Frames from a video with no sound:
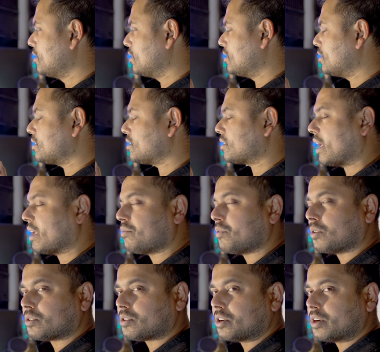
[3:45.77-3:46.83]
This is
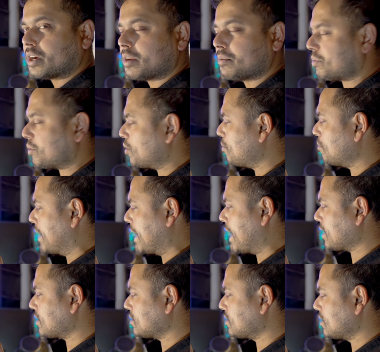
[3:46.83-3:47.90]
iPhone 13 Pro
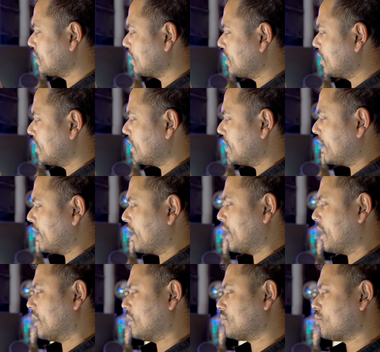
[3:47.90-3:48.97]
Max,
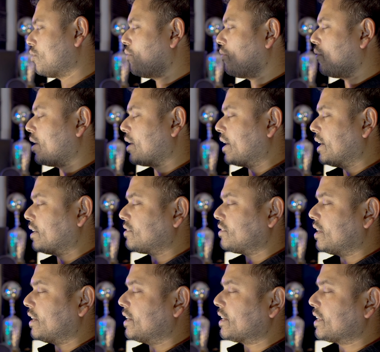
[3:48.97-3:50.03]
and so far it's
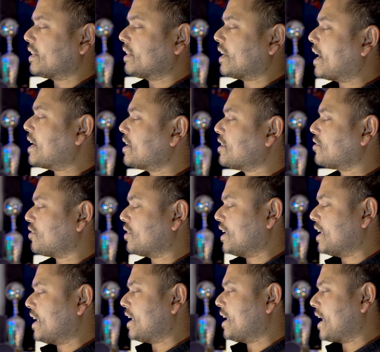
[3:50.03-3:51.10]
generating
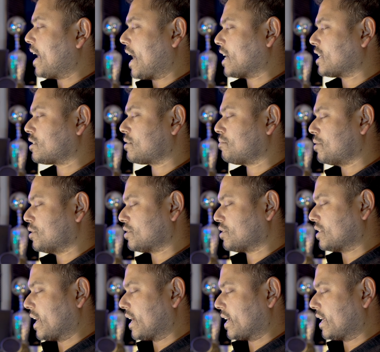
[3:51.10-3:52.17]
93 hash per
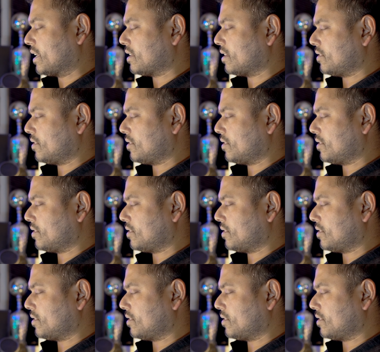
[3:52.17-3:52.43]
second.